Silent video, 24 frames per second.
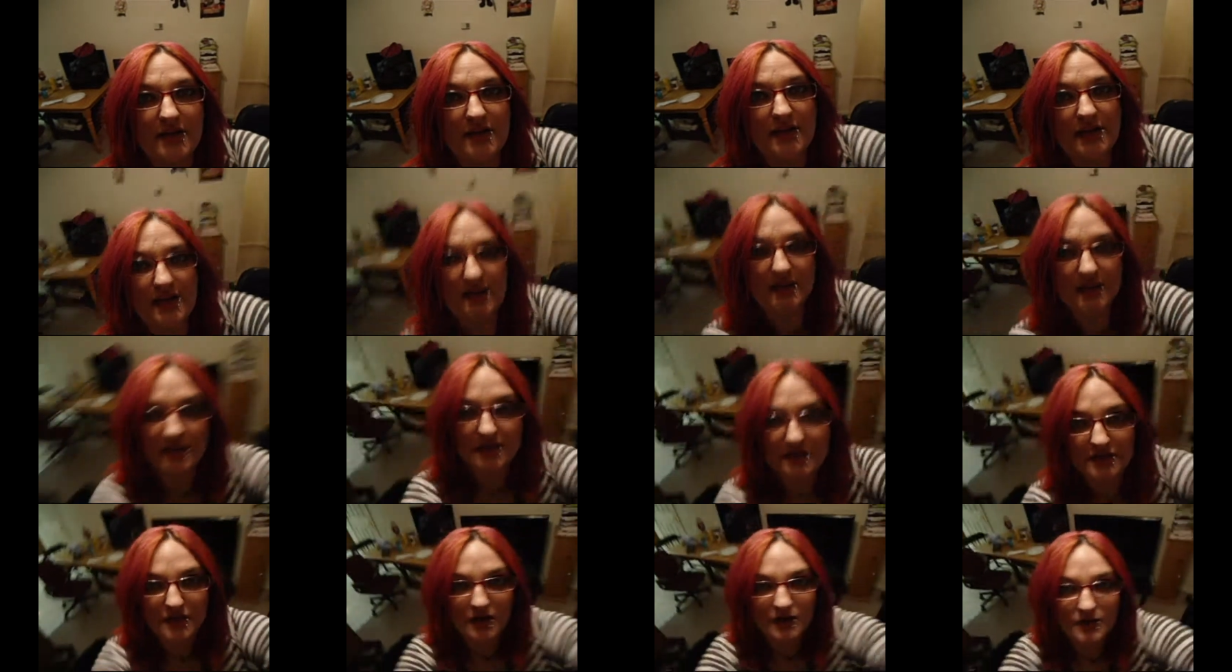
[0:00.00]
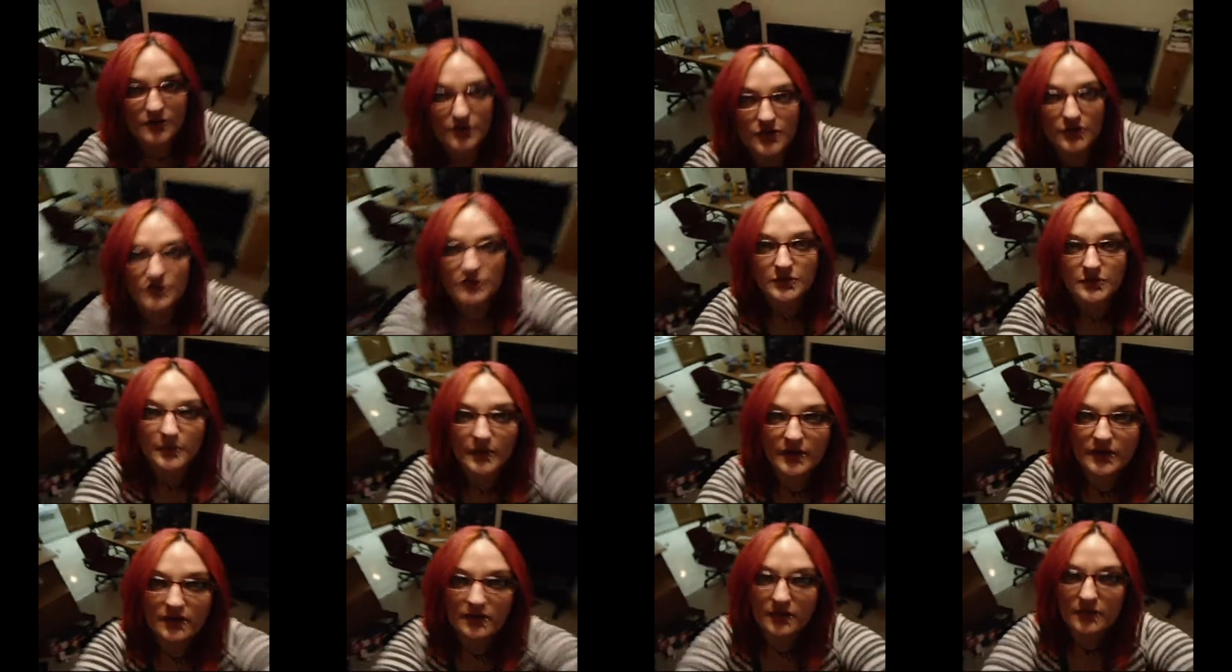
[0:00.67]
the Doctor Who
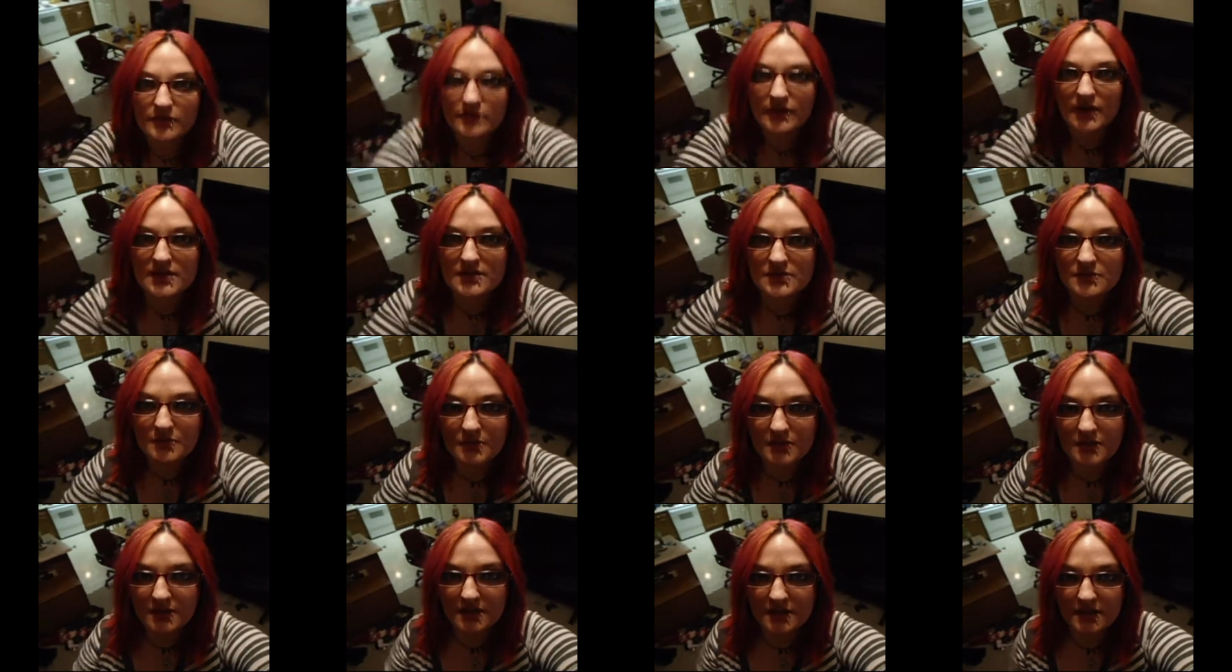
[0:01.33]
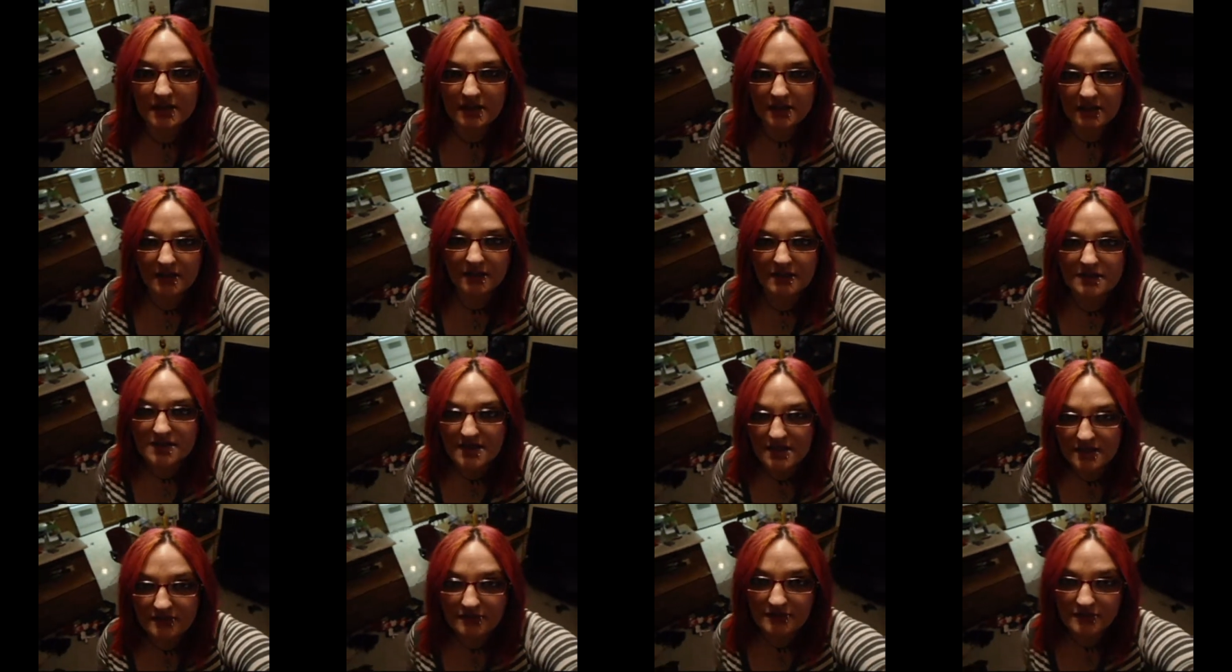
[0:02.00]
one. The rest were the
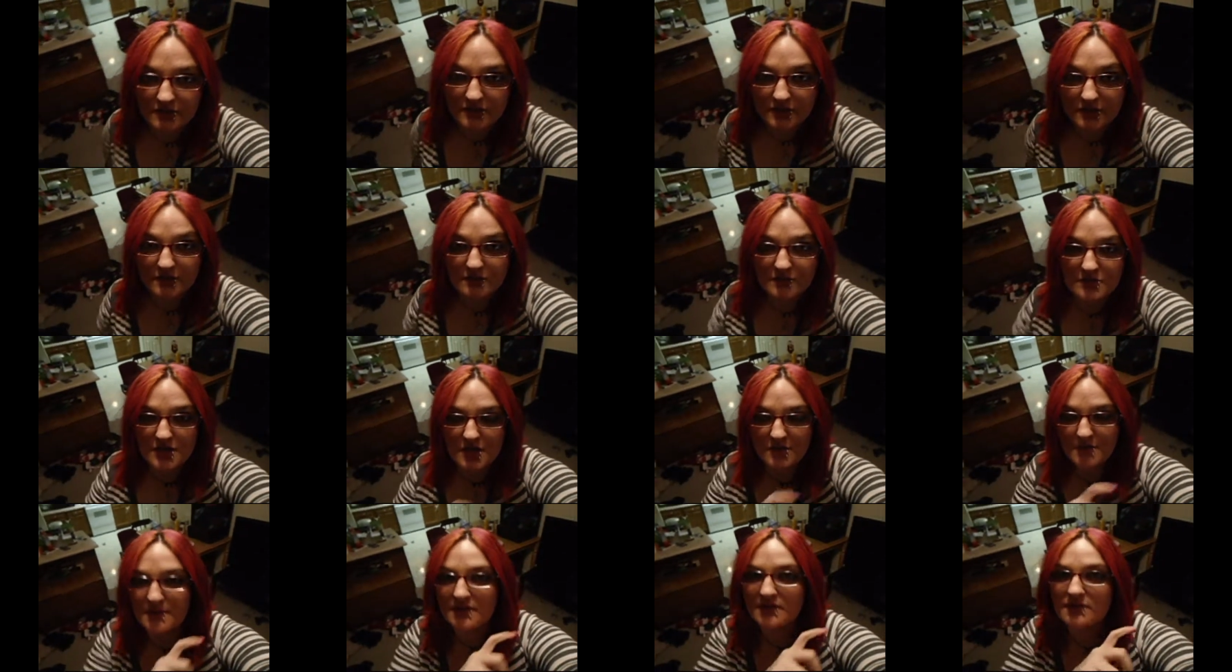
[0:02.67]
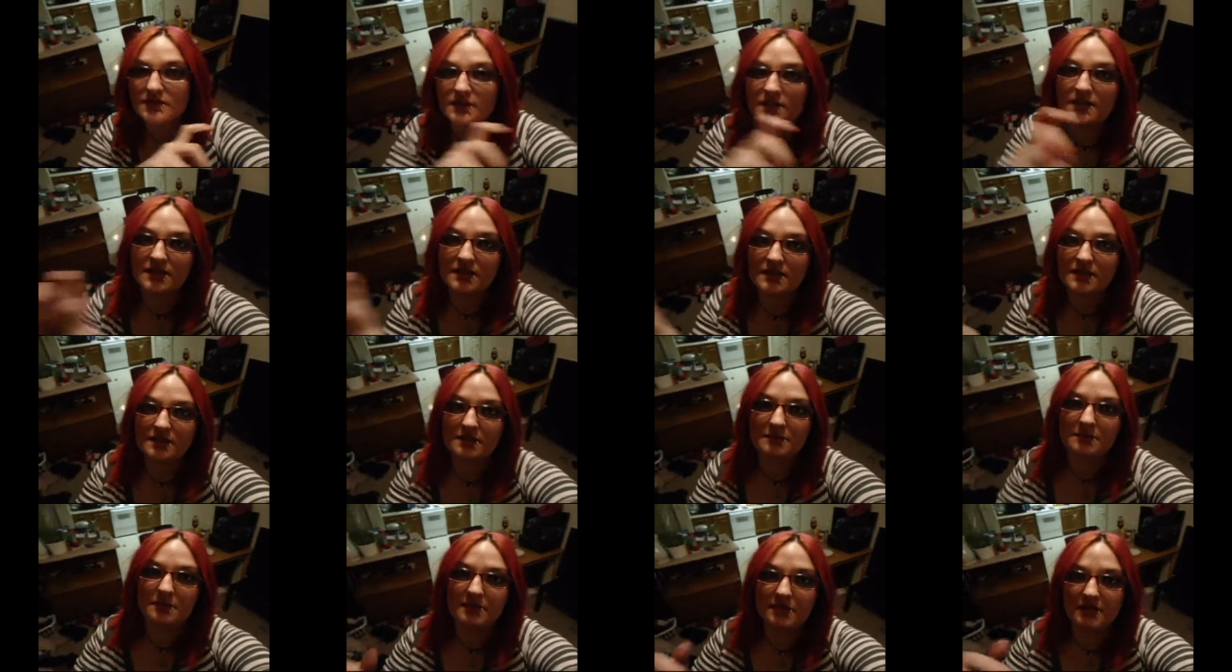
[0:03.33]
TeeFury, which I'll put the link
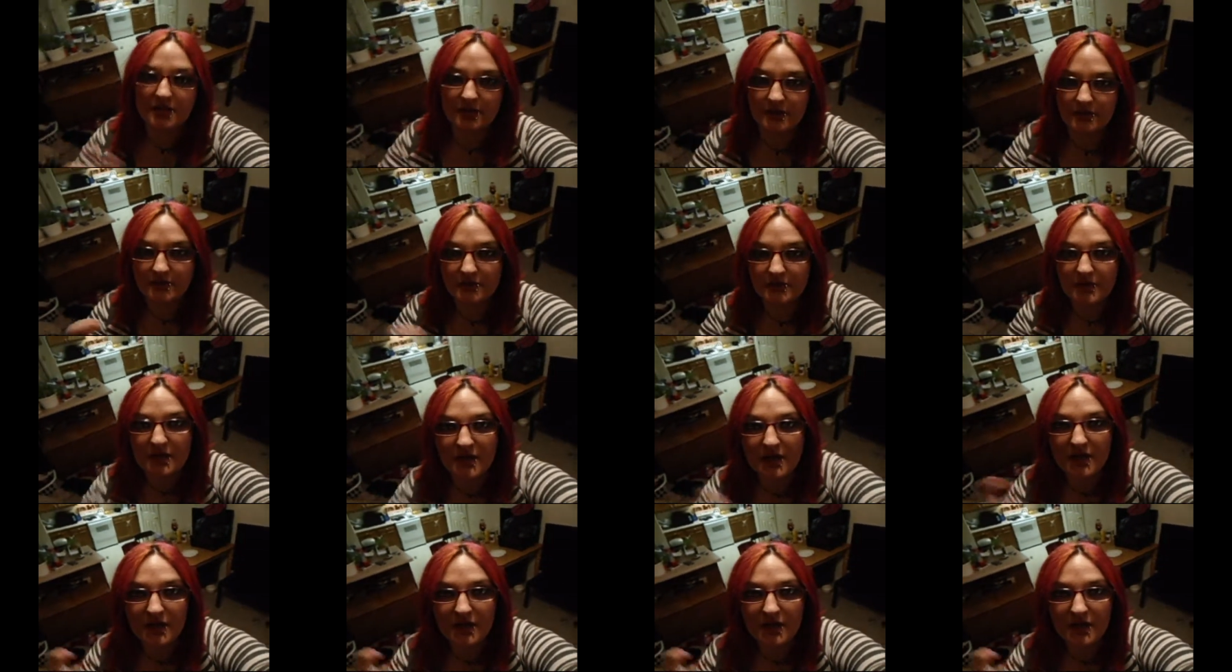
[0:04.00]
below.